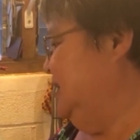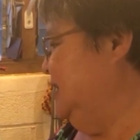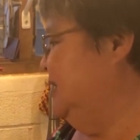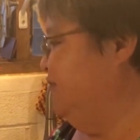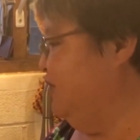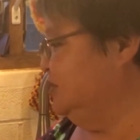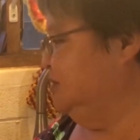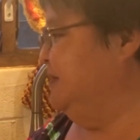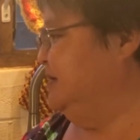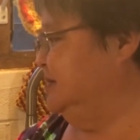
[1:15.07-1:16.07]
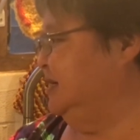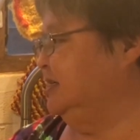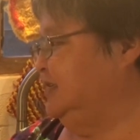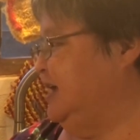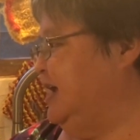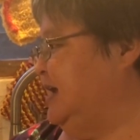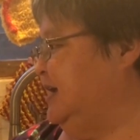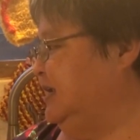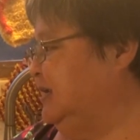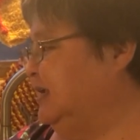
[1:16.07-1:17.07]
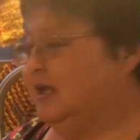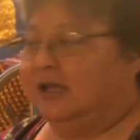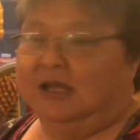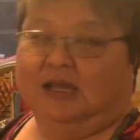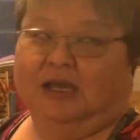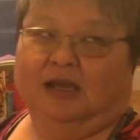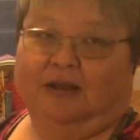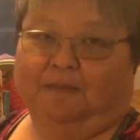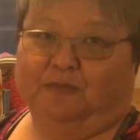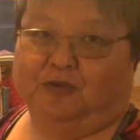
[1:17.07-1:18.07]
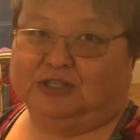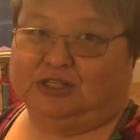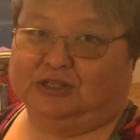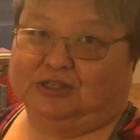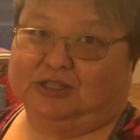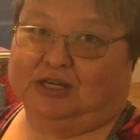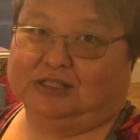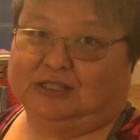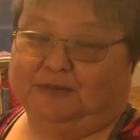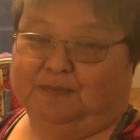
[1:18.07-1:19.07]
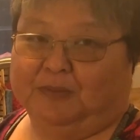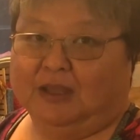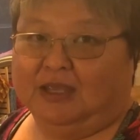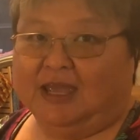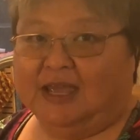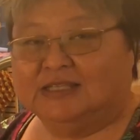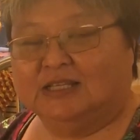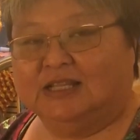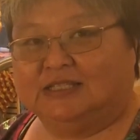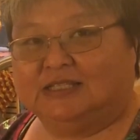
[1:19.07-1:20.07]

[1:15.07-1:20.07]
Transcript: And of course tomato sauce and Worcestershire sauce. Okay, so